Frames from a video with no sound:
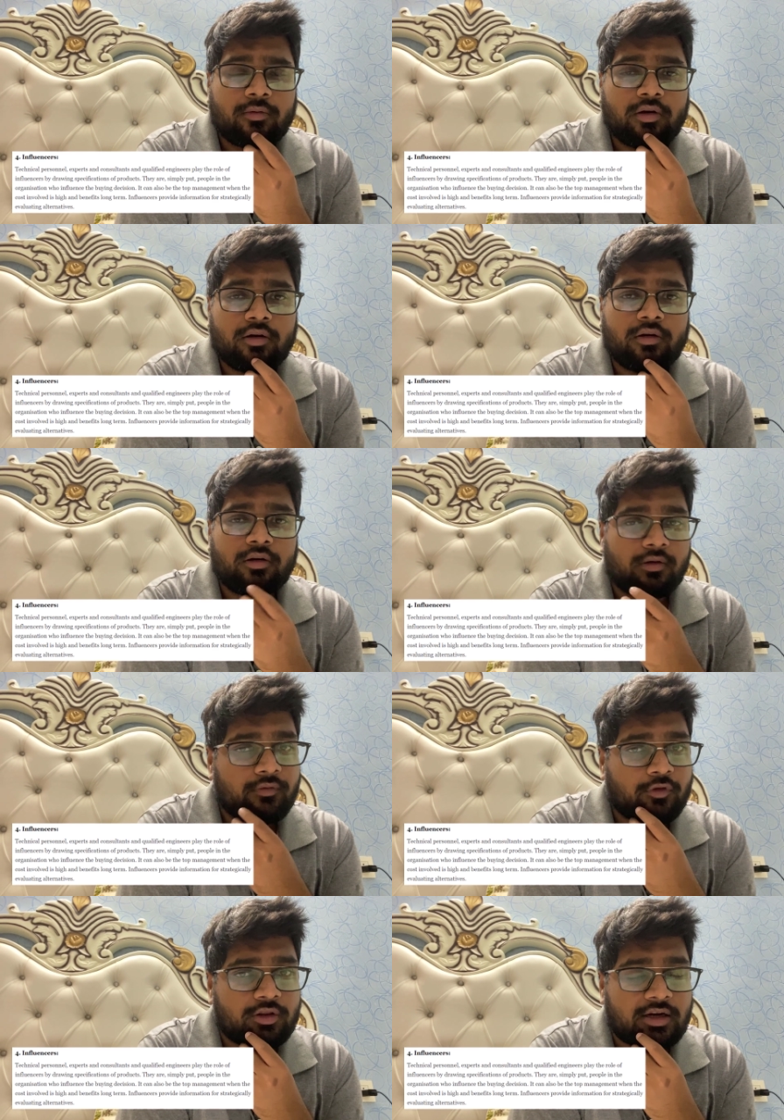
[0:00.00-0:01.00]
uh,
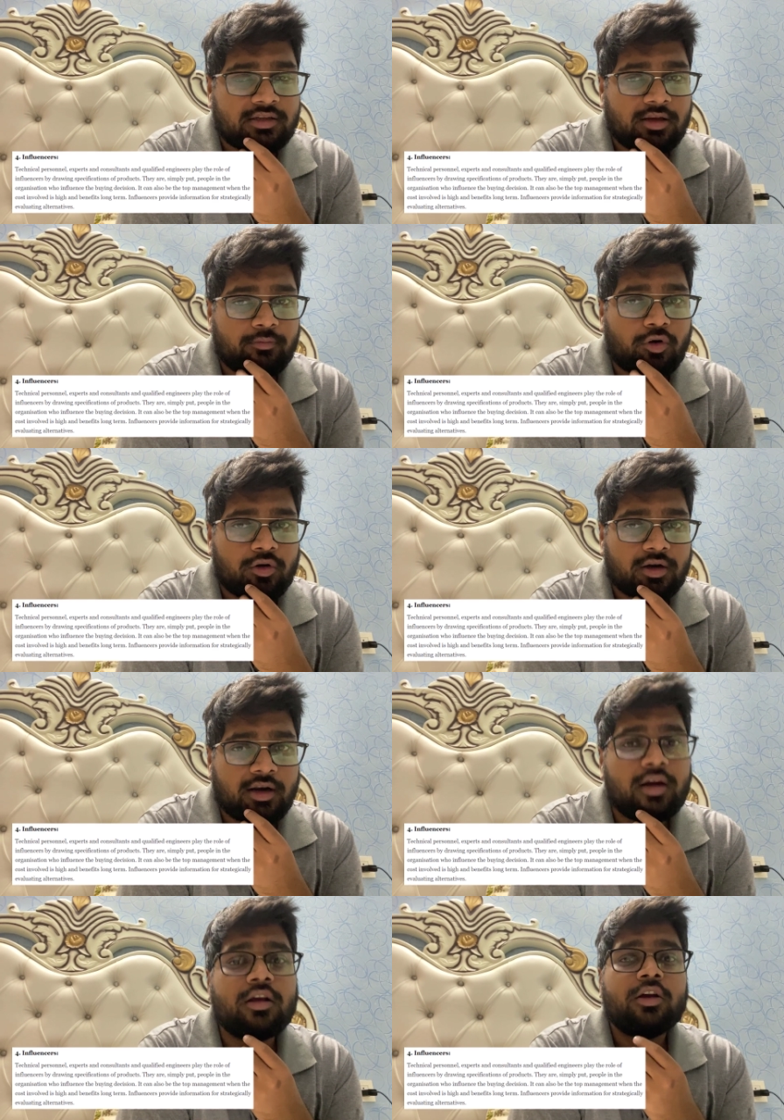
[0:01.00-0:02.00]
for that same product
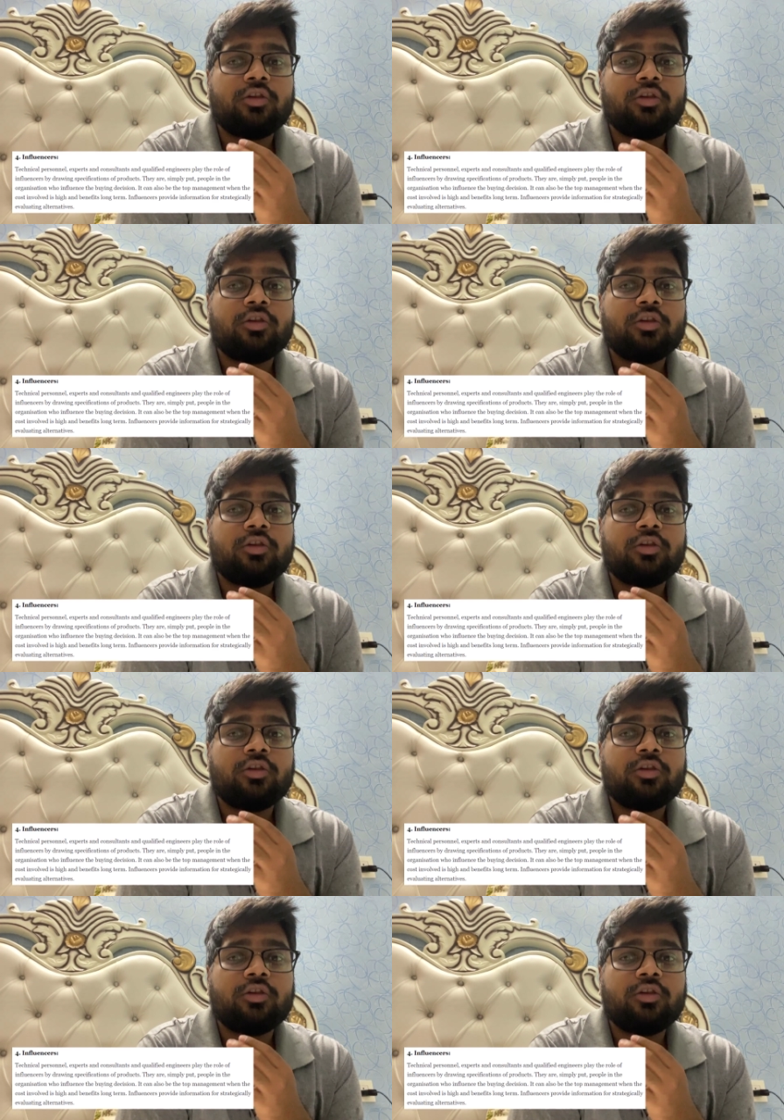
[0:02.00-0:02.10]
right